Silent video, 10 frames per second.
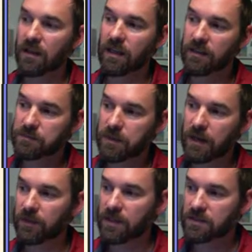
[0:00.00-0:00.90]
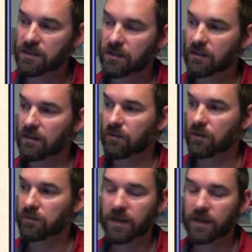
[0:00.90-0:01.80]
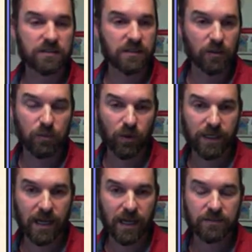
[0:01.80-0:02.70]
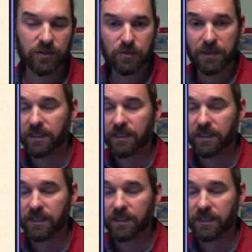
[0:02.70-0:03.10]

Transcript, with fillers: and this population growth rate is 0.92,